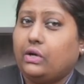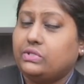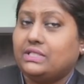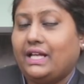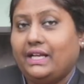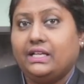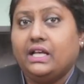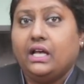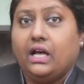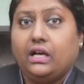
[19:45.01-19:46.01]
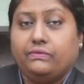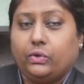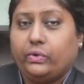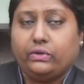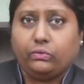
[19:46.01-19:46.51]
outside, if
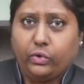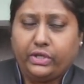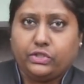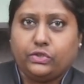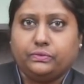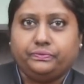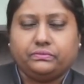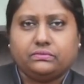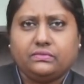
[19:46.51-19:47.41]
you're going to